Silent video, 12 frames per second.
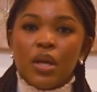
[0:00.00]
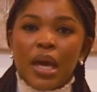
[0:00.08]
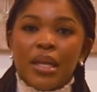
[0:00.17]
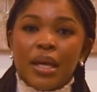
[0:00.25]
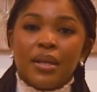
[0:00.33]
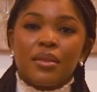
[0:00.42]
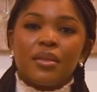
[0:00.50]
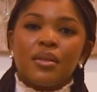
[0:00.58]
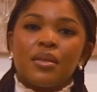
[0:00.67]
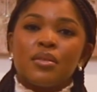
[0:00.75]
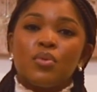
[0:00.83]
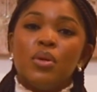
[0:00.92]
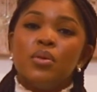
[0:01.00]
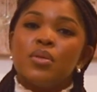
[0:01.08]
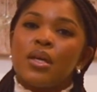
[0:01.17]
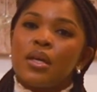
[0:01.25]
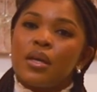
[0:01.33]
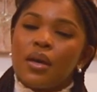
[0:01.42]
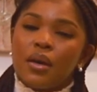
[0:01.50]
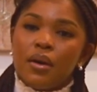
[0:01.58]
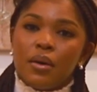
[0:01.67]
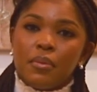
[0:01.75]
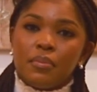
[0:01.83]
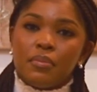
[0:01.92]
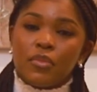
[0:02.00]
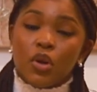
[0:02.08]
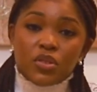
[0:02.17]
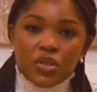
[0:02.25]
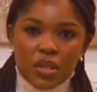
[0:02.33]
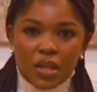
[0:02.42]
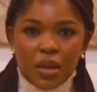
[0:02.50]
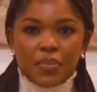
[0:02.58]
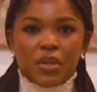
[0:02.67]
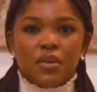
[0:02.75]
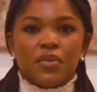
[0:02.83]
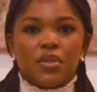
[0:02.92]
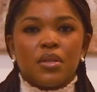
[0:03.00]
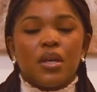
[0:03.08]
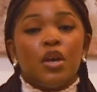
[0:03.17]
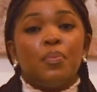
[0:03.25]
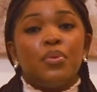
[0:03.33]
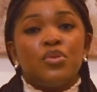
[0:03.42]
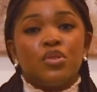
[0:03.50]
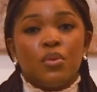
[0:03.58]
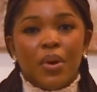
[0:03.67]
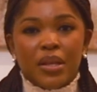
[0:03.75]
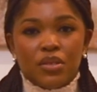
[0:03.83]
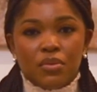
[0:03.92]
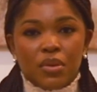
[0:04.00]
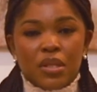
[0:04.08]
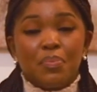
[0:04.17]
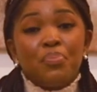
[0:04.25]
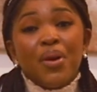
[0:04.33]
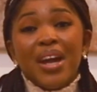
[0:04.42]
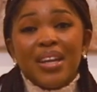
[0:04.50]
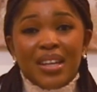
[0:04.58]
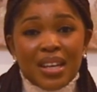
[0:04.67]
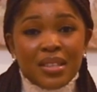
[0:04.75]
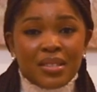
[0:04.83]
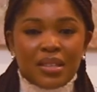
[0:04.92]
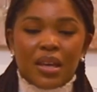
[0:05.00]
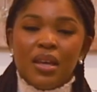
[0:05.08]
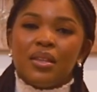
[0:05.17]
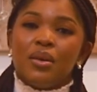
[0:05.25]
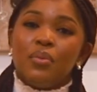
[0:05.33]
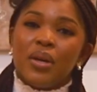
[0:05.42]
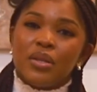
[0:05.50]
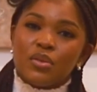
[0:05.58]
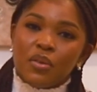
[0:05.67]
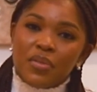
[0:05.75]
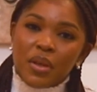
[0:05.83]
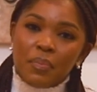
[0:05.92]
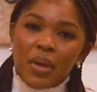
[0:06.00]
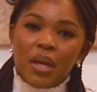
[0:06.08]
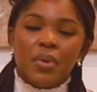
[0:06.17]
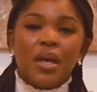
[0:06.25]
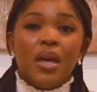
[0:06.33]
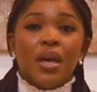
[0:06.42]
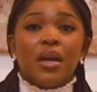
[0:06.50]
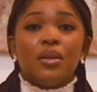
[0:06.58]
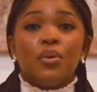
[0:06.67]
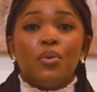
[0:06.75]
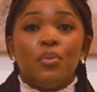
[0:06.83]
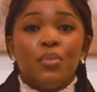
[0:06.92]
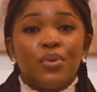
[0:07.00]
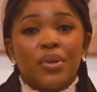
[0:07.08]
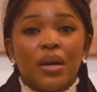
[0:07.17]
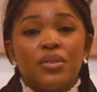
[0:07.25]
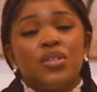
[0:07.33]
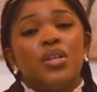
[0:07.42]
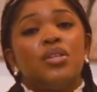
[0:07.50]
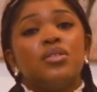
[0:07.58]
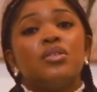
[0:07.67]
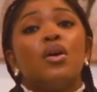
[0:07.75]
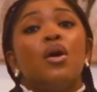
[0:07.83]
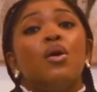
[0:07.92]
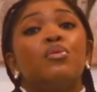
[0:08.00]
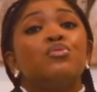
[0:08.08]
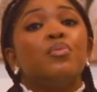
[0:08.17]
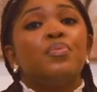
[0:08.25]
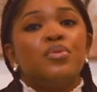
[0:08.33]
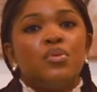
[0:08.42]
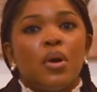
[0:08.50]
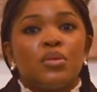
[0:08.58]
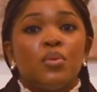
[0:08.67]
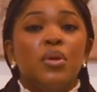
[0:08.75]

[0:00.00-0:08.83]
Another thing is when you take contraceptives, it puts you at risk. Pregnancy, the weight of the baby and the hormonal changes also put you at risk.